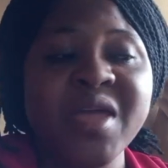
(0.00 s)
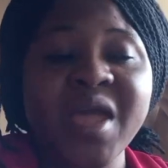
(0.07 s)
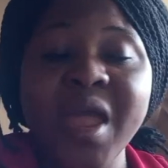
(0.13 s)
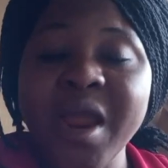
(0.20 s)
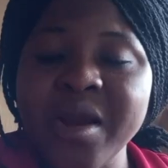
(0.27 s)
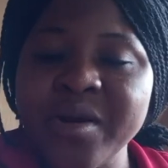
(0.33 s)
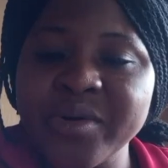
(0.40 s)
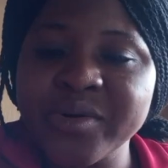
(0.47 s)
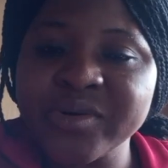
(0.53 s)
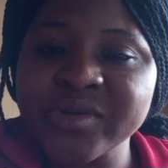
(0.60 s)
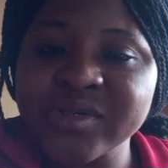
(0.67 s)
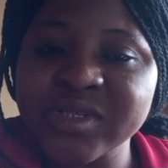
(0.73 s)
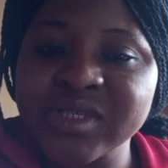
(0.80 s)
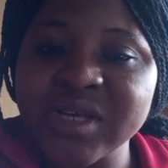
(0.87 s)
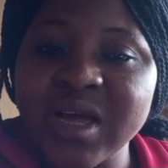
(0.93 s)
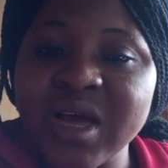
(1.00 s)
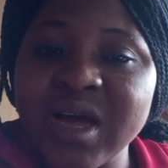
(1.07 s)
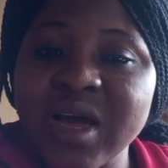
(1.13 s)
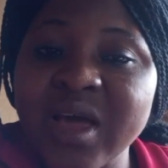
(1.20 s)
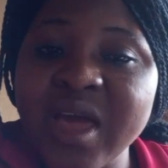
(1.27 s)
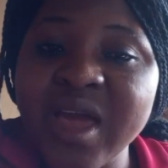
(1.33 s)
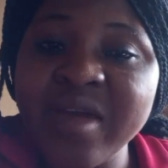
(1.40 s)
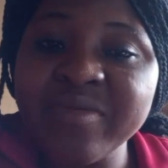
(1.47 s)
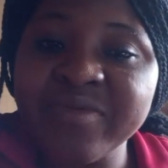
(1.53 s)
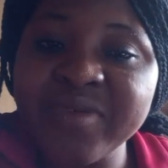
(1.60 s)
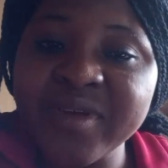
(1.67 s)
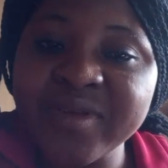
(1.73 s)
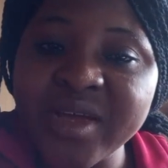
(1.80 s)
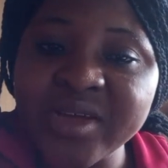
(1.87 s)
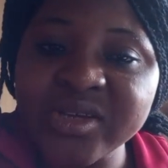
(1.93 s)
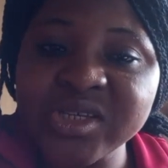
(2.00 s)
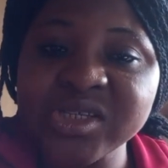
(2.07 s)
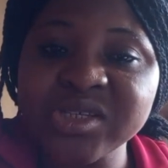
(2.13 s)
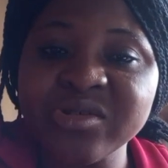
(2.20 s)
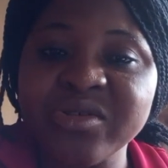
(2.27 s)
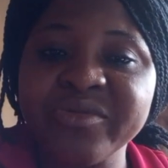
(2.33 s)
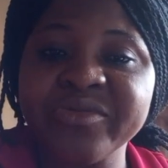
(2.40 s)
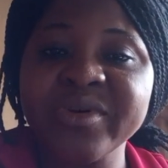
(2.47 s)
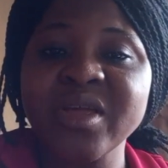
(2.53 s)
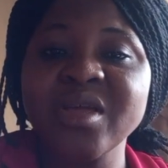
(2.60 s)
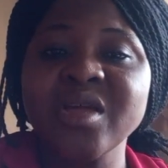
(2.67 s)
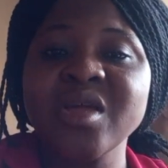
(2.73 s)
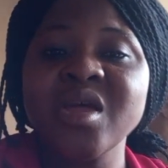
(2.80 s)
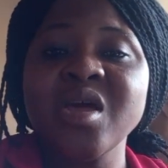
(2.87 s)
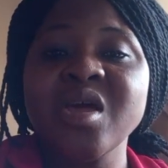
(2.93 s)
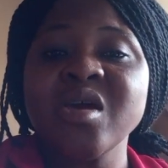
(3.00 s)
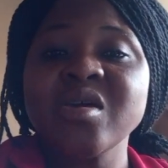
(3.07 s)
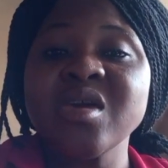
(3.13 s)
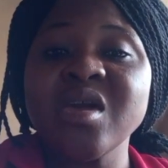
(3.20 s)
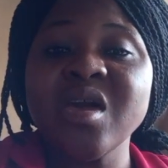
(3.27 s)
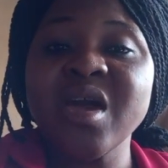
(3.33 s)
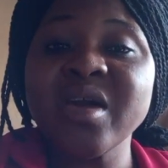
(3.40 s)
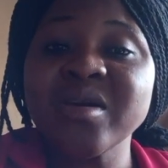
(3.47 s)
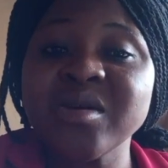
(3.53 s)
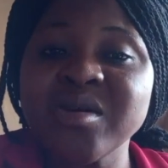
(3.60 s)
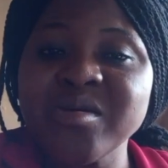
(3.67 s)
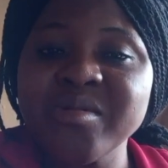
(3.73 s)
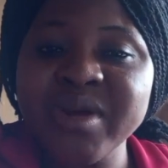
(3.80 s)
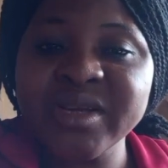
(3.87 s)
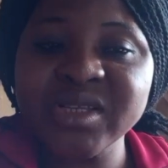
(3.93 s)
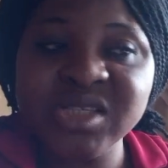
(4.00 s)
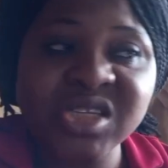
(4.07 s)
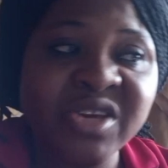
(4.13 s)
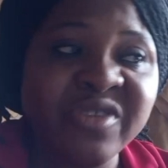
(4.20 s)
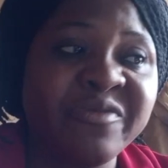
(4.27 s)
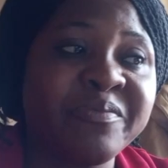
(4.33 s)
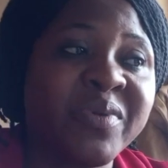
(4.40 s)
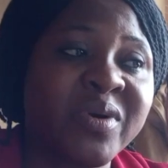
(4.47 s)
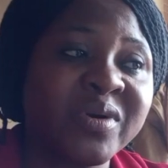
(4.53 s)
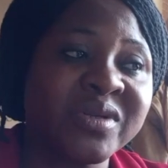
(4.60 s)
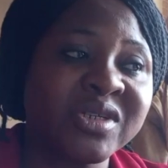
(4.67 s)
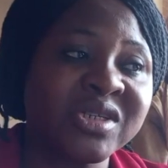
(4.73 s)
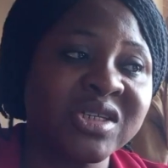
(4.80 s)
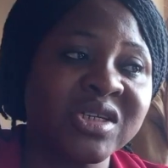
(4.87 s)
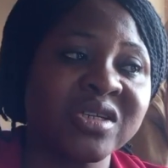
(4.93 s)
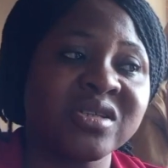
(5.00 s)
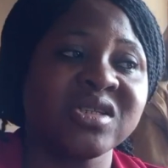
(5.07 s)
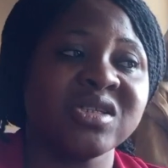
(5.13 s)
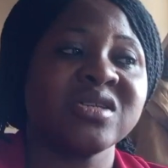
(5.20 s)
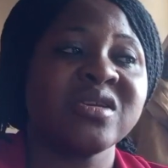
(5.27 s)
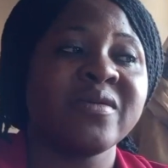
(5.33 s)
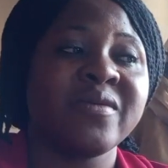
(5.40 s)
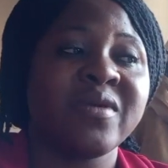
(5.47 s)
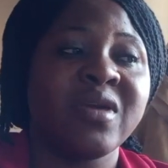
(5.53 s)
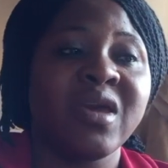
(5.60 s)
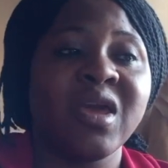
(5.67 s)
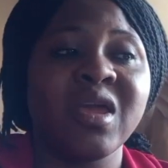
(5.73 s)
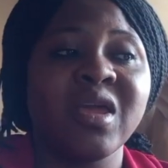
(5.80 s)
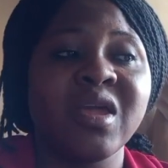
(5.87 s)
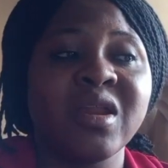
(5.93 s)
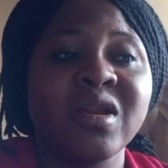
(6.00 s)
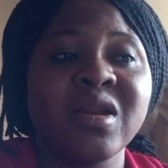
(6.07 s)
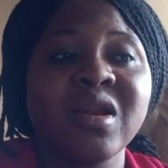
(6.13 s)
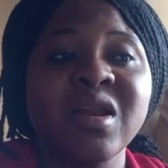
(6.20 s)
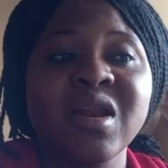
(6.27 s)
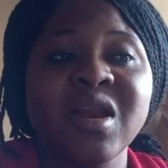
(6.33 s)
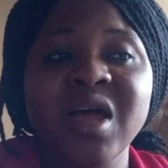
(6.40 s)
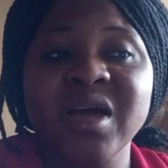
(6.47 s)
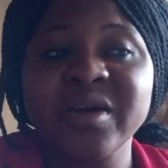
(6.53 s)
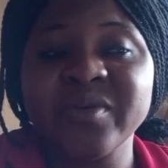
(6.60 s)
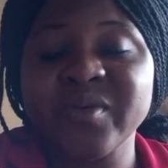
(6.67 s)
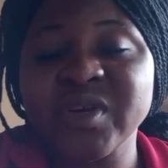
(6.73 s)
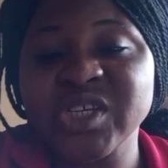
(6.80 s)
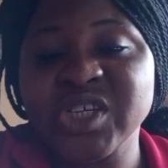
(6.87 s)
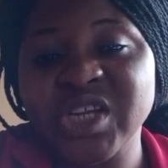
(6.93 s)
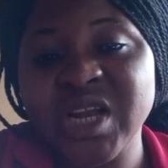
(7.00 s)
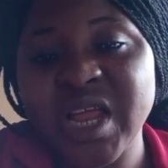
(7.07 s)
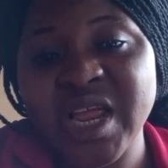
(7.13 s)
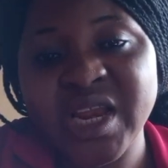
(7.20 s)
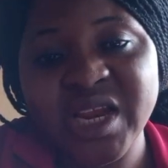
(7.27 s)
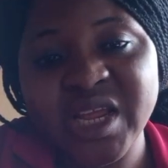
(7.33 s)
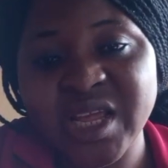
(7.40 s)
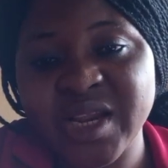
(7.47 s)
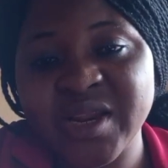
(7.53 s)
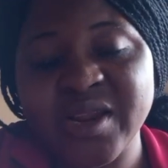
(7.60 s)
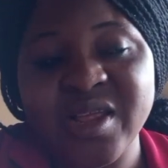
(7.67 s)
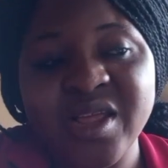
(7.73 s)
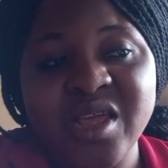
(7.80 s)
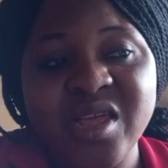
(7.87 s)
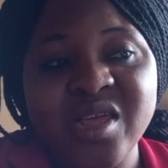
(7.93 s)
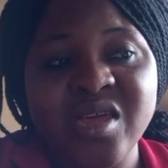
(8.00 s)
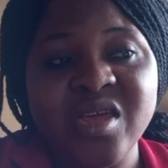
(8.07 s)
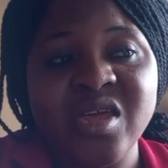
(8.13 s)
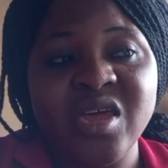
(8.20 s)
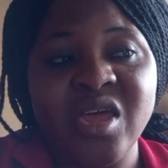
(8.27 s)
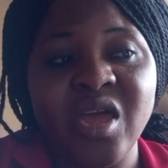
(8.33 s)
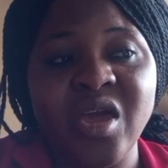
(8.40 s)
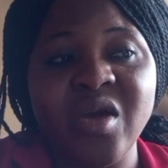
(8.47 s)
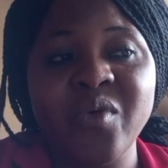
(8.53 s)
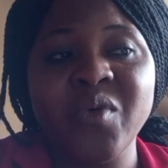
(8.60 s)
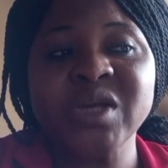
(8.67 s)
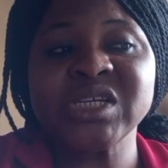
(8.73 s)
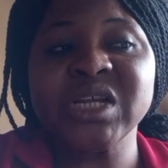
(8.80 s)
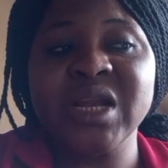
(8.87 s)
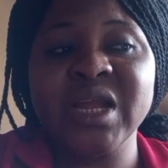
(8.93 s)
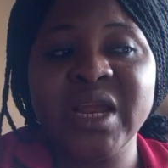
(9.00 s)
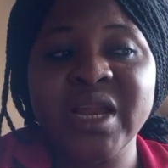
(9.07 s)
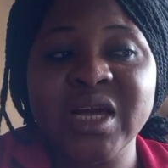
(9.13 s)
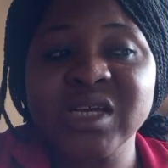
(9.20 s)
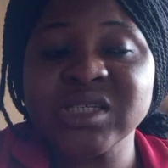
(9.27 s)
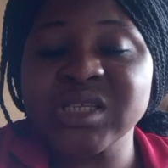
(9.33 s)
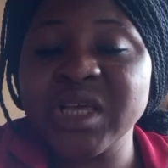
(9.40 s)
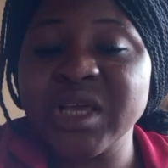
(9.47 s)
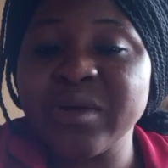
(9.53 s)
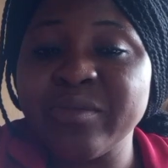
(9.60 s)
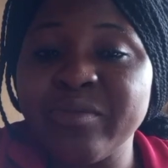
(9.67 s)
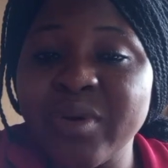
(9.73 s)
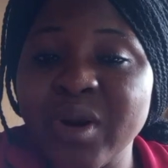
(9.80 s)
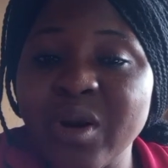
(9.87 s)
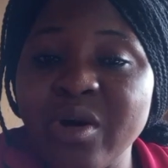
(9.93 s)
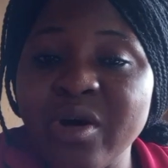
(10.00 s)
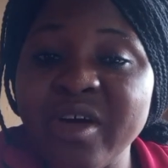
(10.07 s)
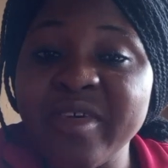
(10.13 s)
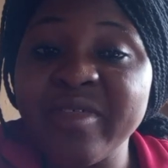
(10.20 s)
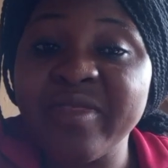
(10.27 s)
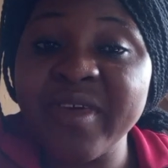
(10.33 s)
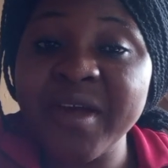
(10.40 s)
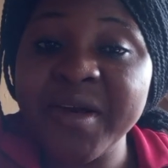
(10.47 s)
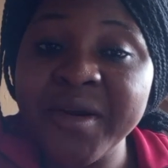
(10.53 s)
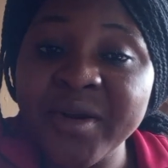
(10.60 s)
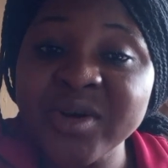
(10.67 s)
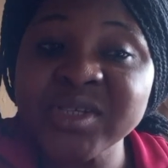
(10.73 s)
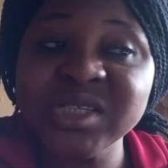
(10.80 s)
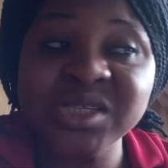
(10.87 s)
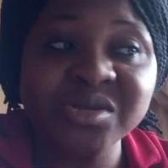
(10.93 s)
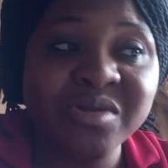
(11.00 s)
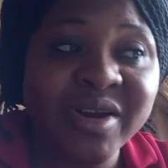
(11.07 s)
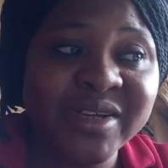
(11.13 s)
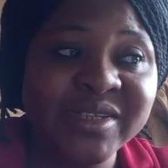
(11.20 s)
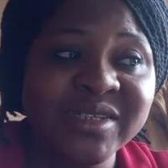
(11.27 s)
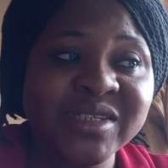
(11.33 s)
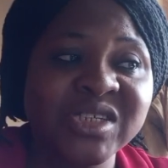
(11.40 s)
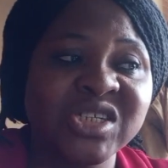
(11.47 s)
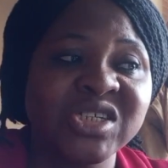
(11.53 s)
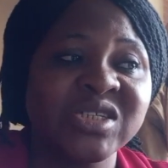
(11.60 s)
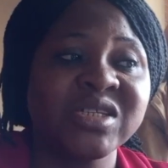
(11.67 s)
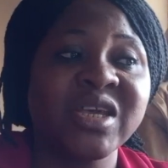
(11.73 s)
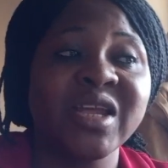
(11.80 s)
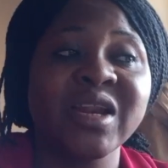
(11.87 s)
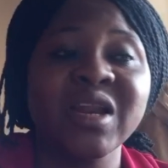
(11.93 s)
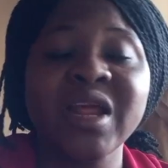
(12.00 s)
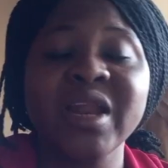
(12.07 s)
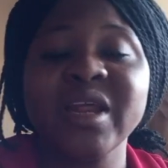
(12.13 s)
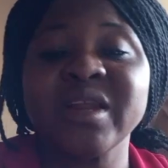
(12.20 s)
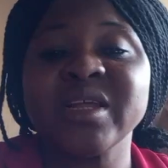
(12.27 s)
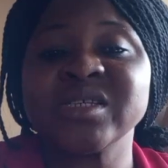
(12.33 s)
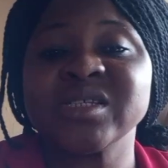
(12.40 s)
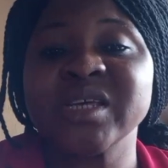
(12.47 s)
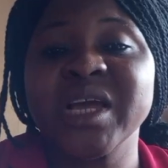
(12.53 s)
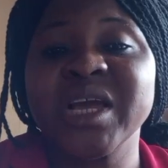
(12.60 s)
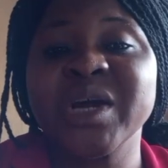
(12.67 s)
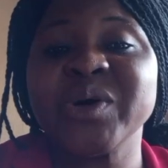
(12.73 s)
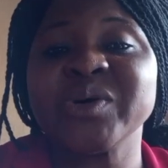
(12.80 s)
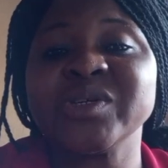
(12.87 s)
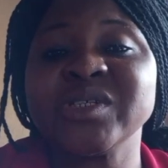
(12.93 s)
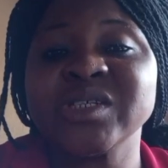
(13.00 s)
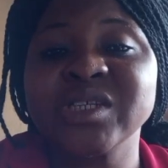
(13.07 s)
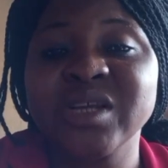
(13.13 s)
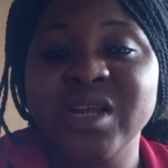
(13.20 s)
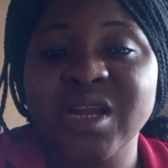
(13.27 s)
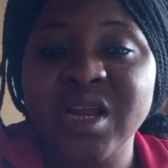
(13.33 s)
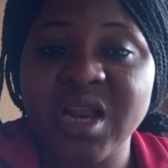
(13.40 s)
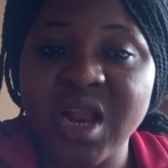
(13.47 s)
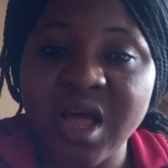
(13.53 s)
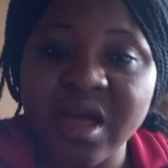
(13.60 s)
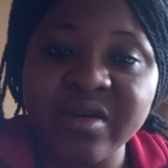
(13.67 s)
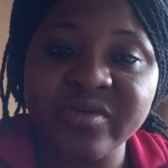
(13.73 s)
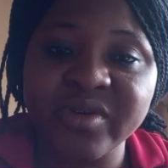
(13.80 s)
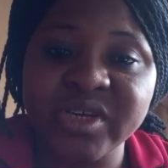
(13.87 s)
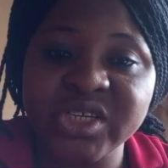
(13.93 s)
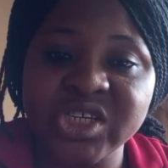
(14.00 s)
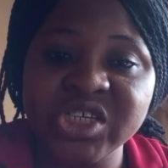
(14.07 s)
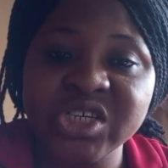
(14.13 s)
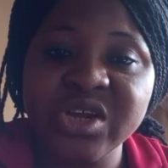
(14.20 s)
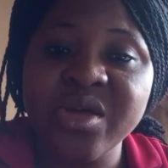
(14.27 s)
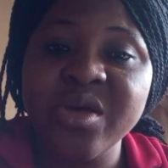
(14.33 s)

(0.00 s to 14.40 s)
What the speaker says: errors are evidence of a curative process in language learning, in which learners employ various strategies in learning a second language.